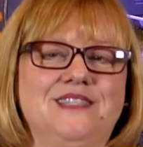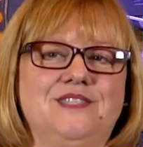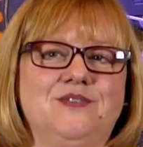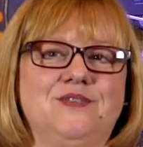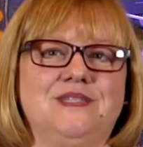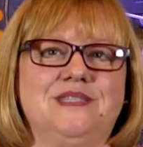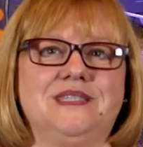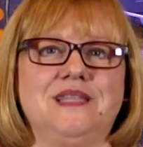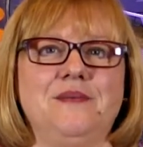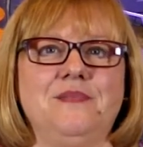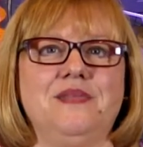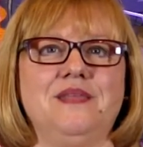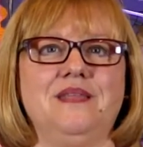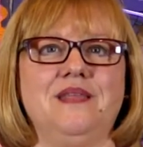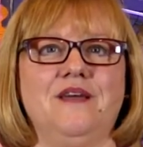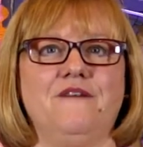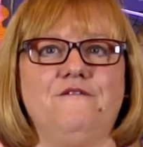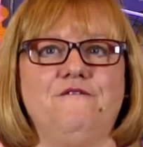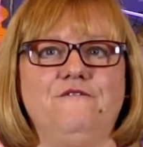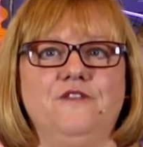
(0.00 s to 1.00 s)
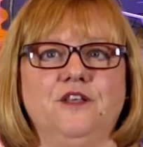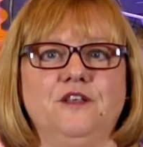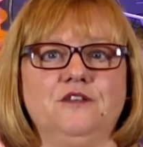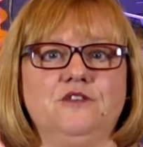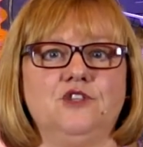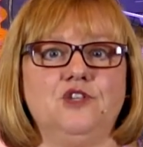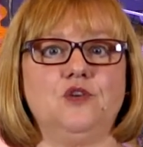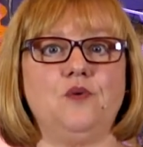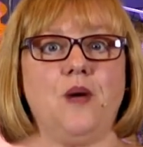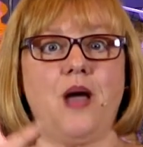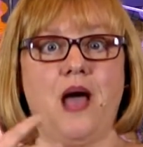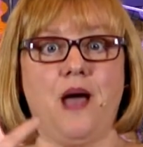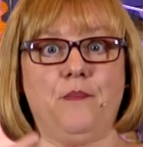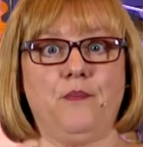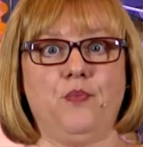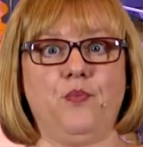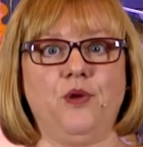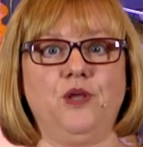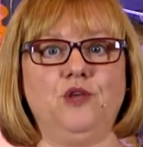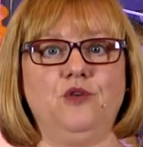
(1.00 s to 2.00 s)
So it's something that fills you up
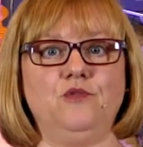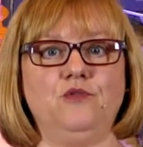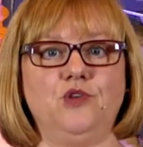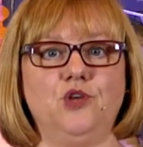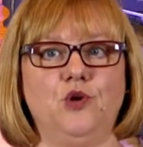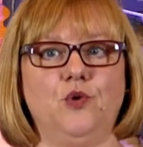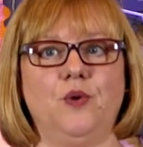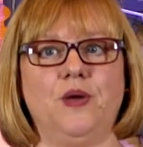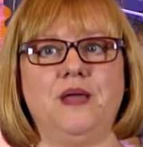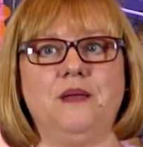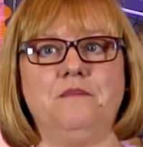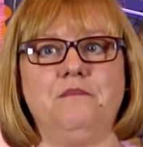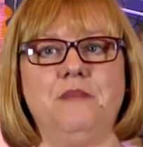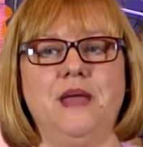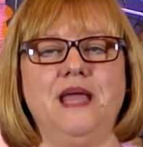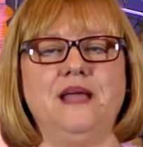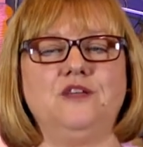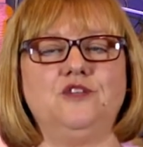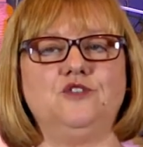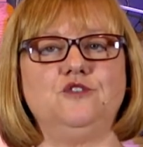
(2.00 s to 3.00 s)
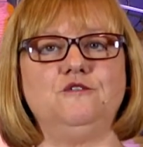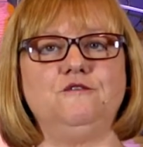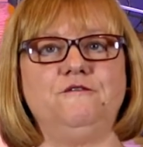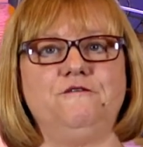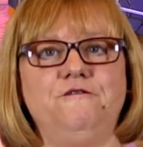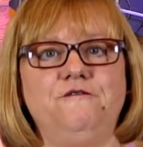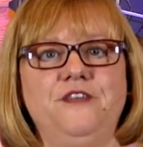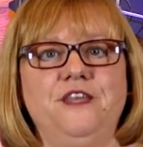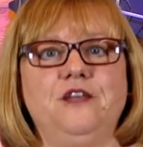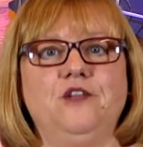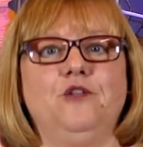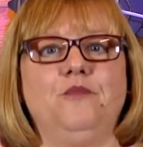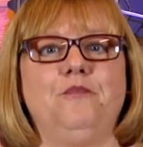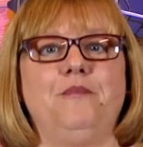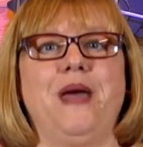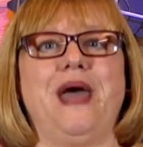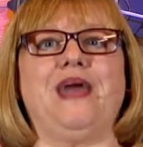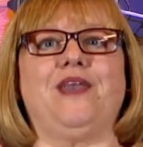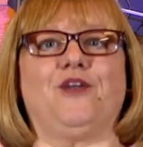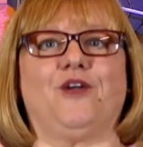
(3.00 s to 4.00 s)
when you do it, makes you feel
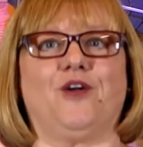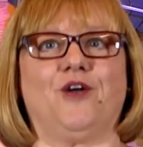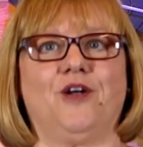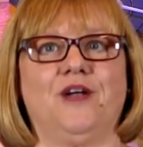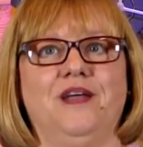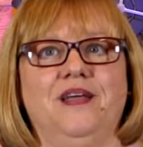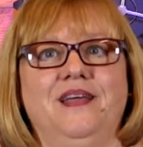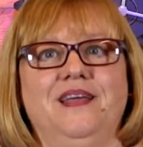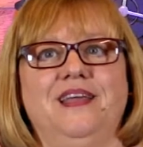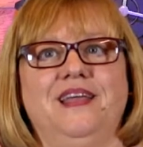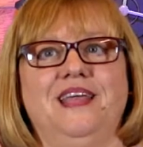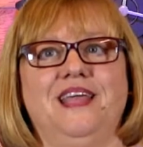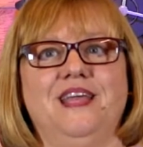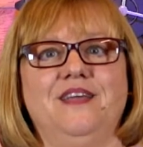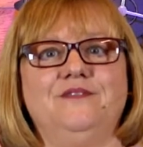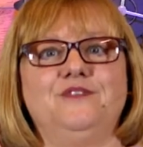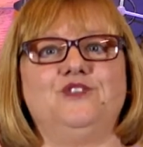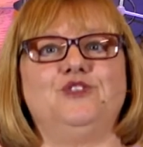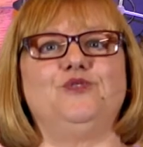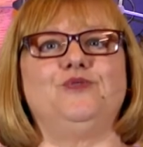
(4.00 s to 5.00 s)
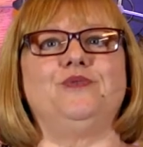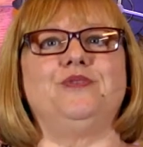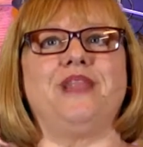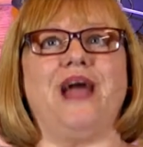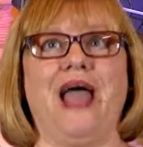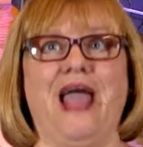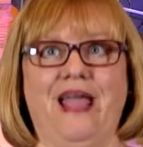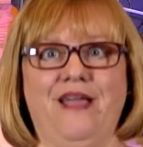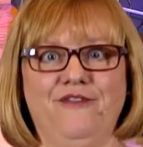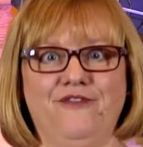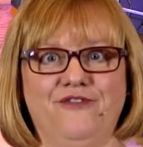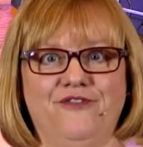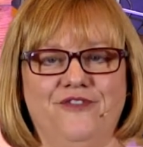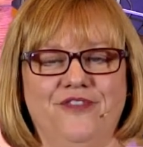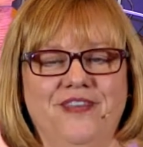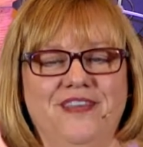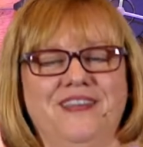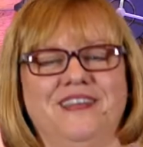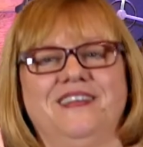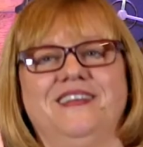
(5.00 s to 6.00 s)
better, gives you life,
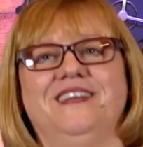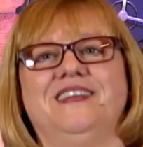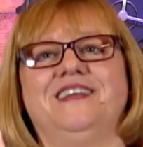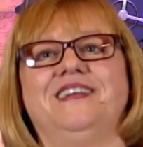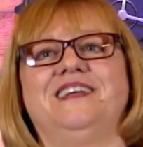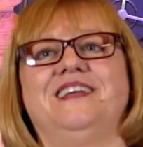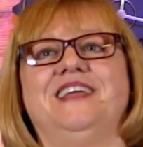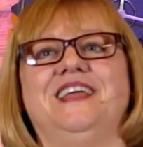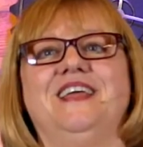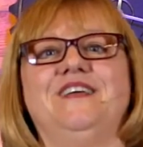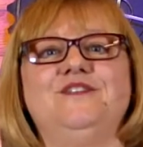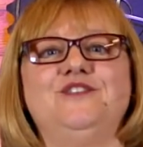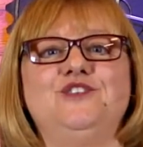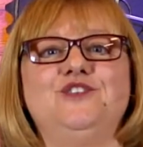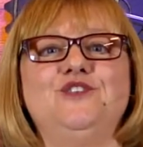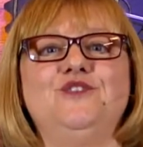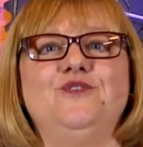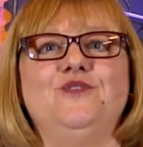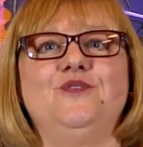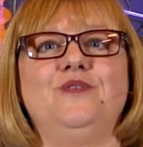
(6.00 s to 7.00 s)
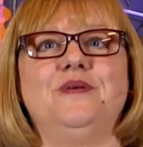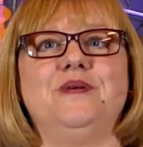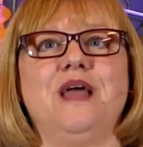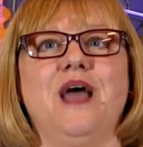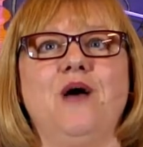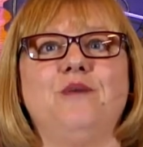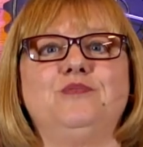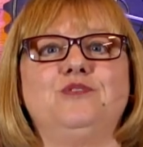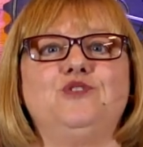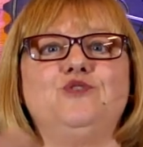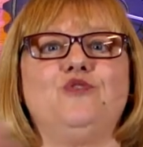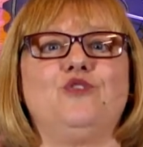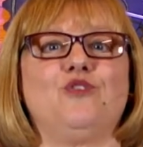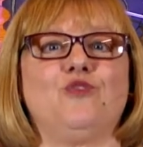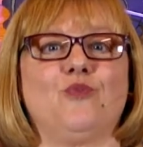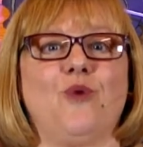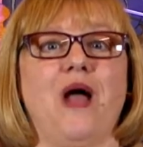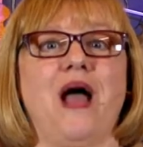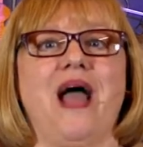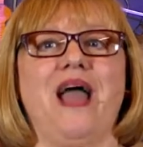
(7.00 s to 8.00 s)
helps you
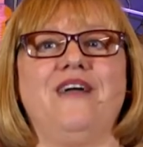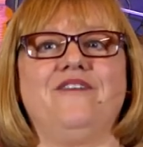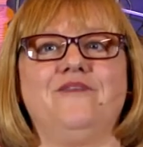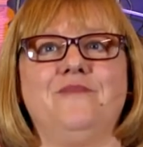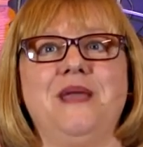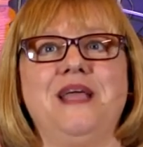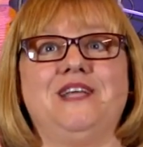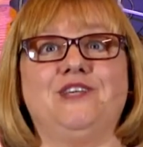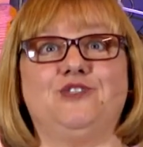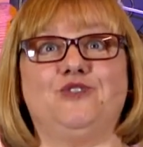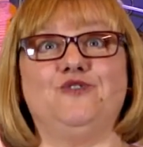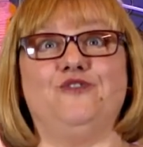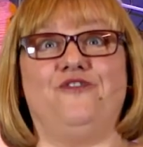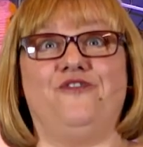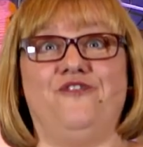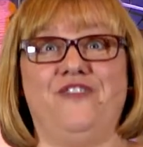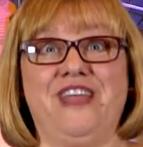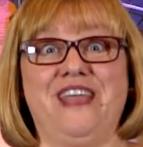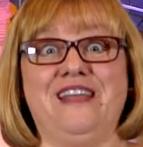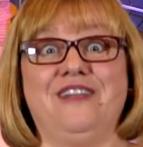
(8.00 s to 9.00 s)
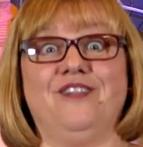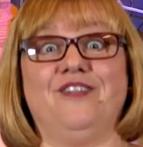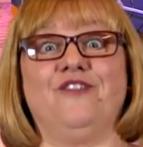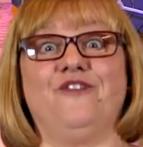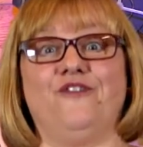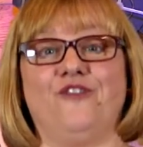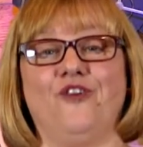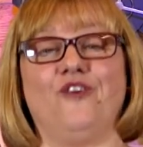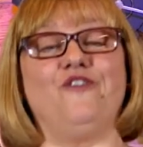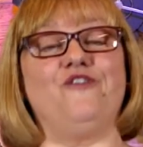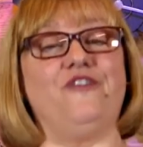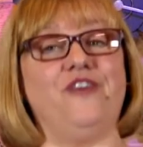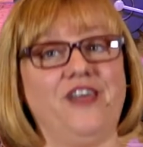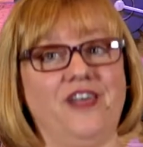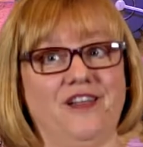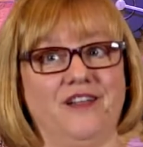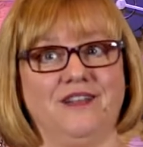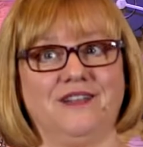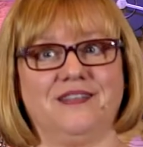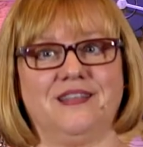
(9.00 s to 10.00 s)
thrive, makes you feel
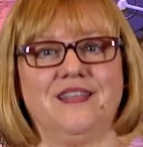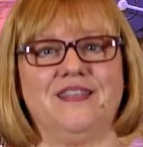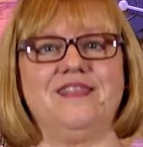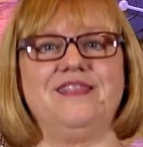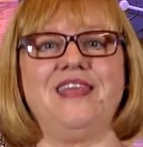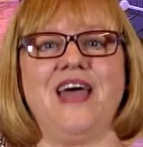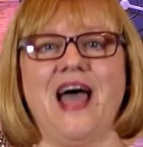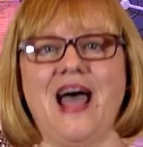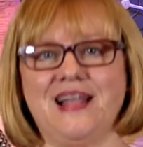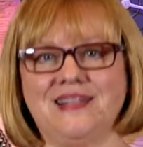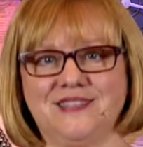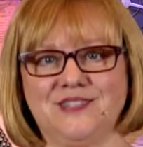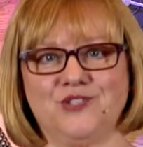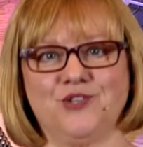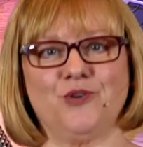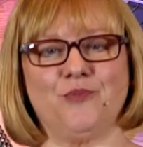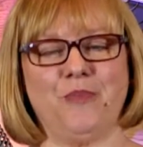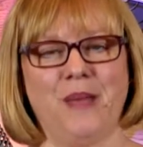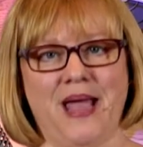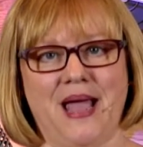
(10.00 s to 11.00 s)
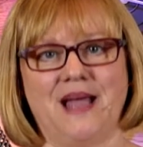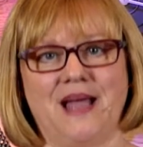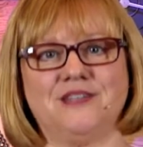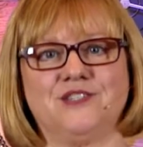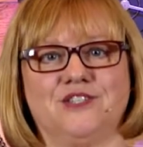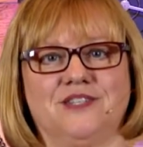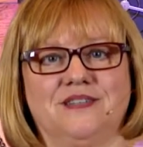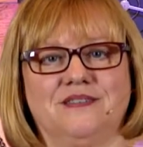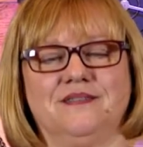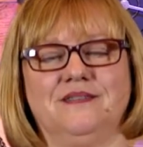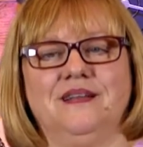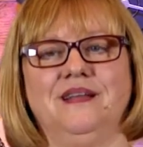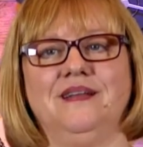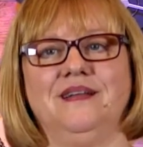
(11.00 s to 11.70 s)
fulfilled. That's your passion.